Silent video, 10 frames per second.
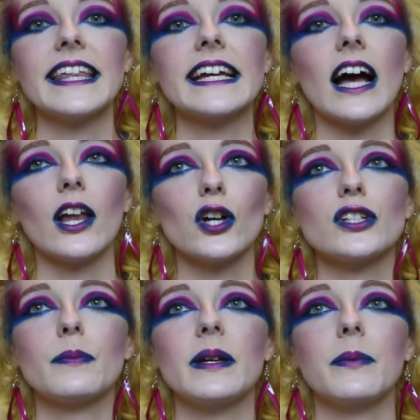think a lot
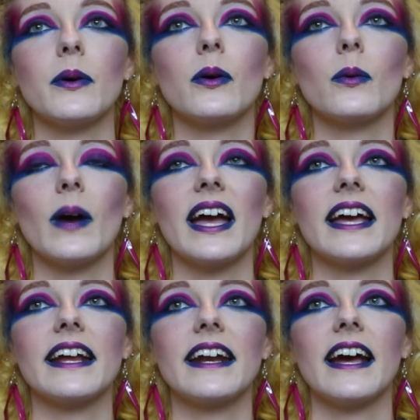of people,
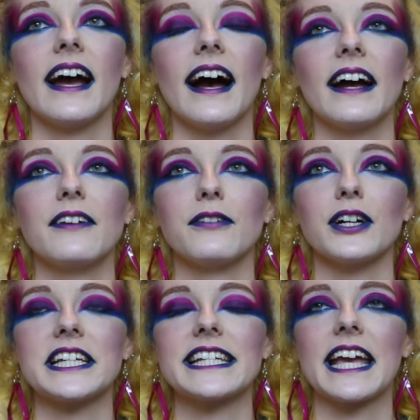when I
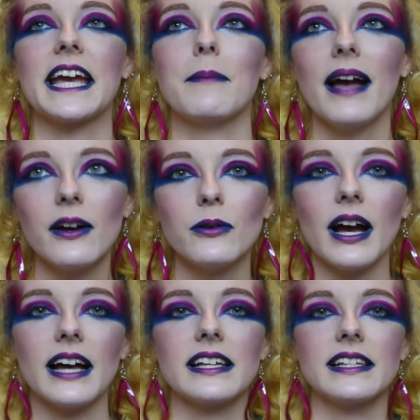first came out
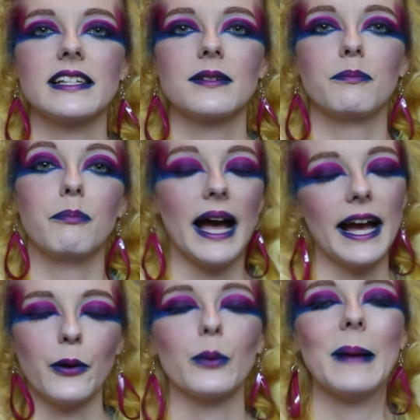as
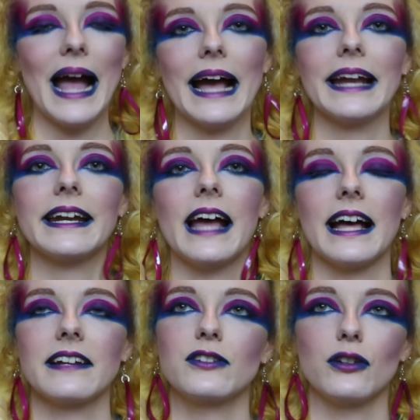bi or pan
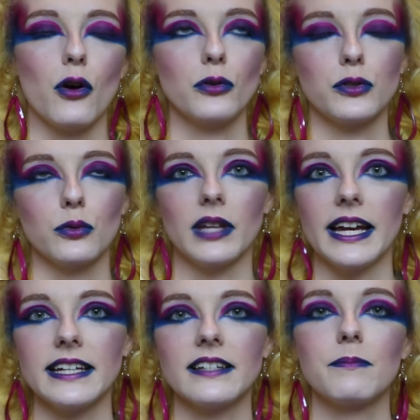and also
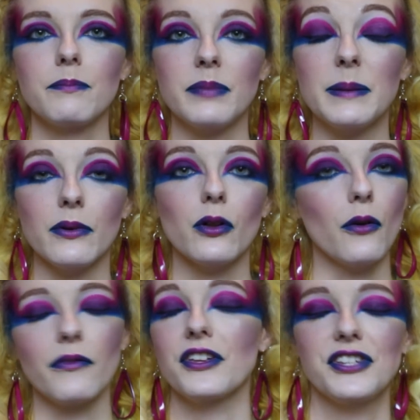liked people
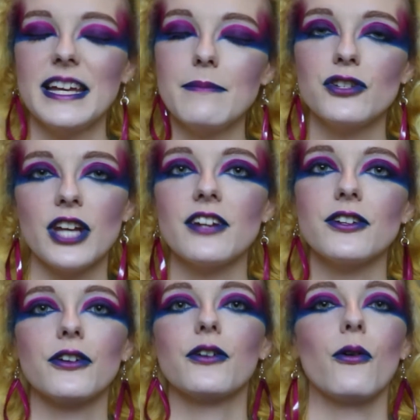of the same
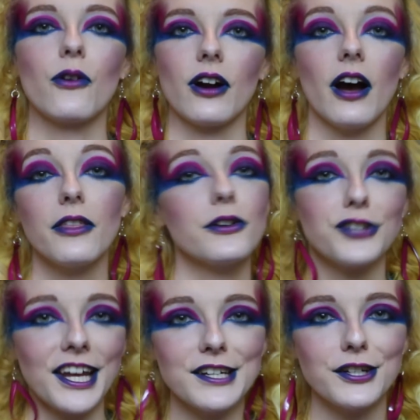gender or other
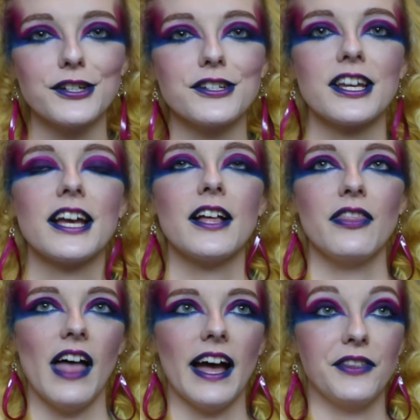genders
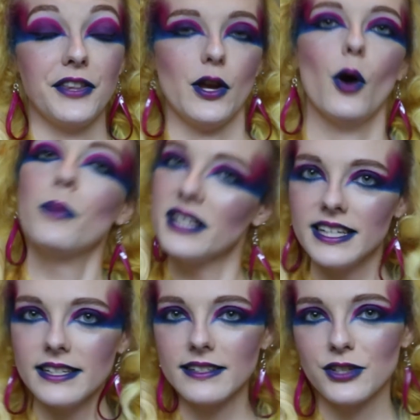than the
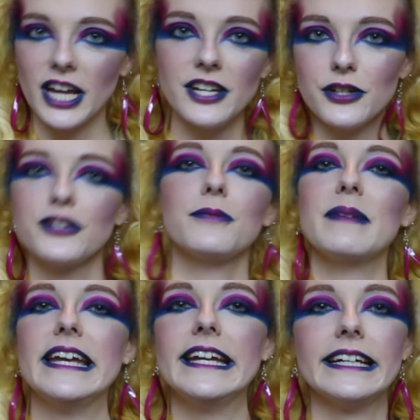opposite gender to
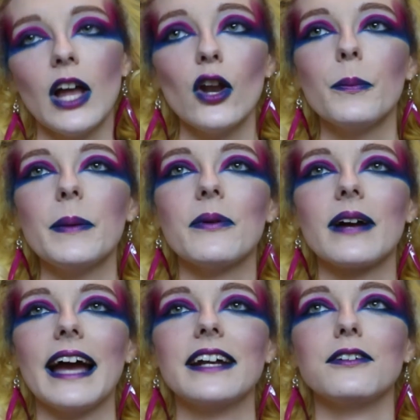me, a lot of people
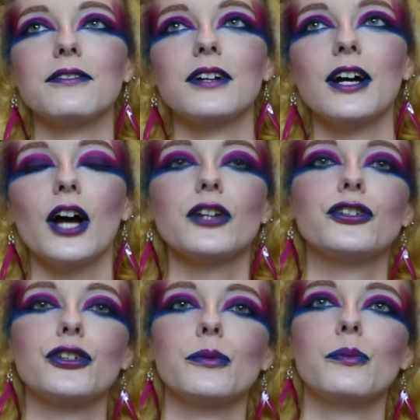kind of
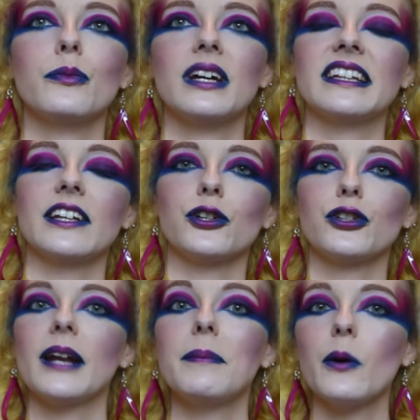assume that you're
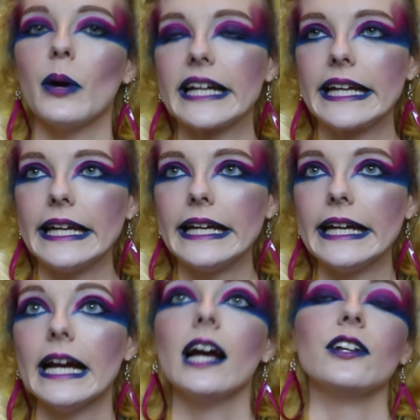trying to be quirky,
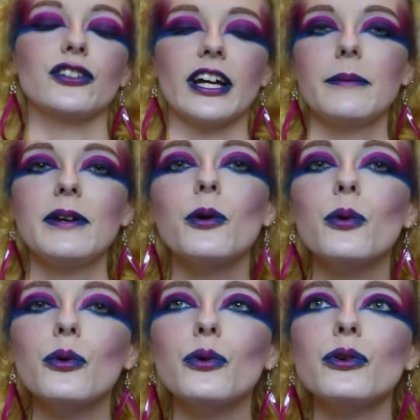you're trying to be
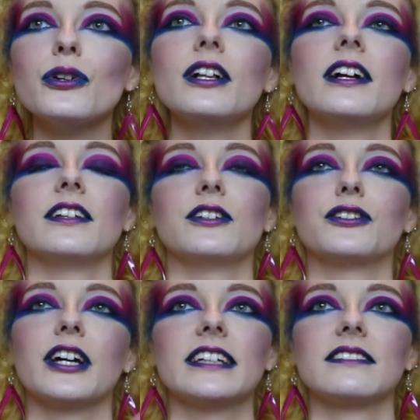cool, you're
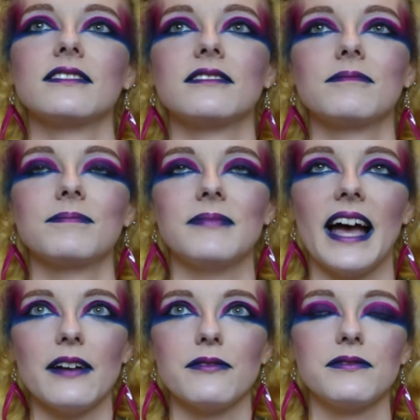trying to
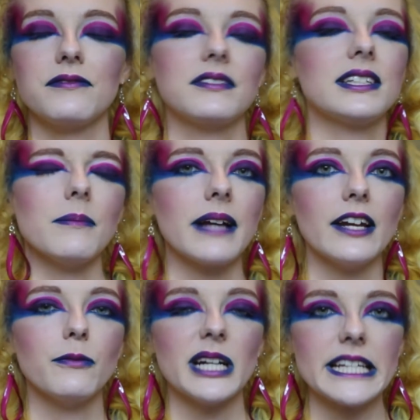have some kind
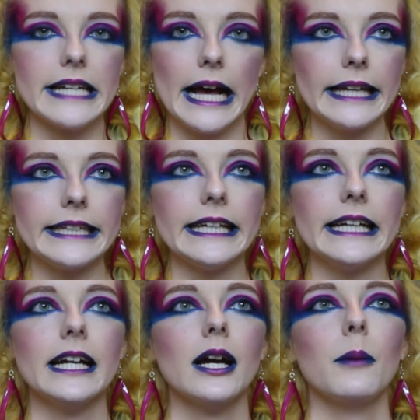of personality.